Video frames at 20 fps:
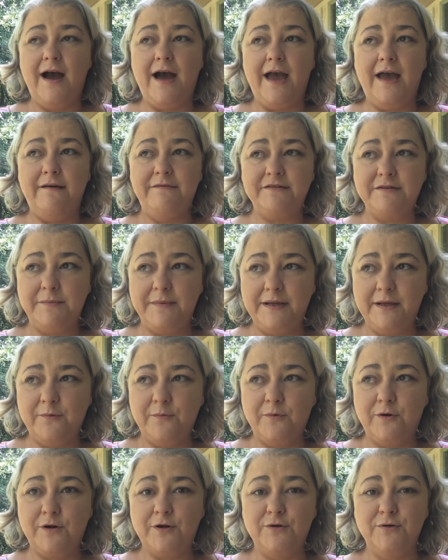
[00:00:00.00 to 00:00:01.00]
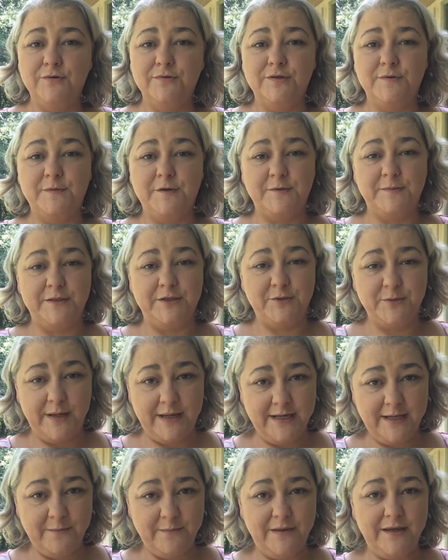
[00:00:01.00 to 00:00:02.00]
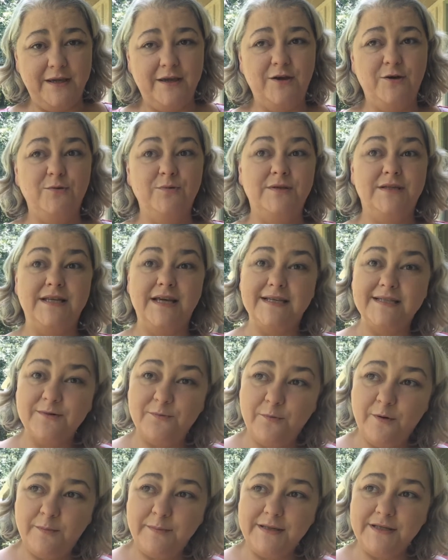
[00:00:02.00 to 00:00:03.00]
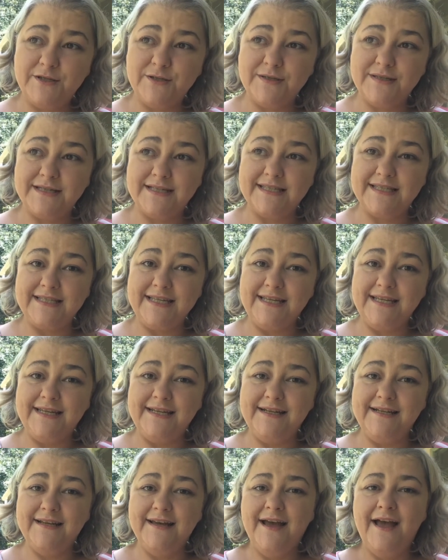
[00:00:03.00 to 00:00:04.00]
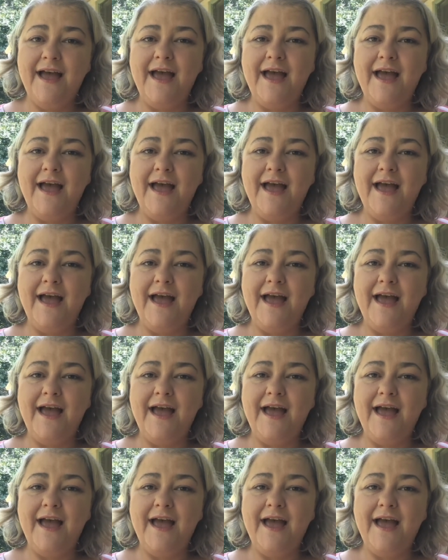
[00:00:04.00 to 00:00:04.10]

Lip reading: I have somebody at work who's supposed to be training me who doesn't want me to succeed,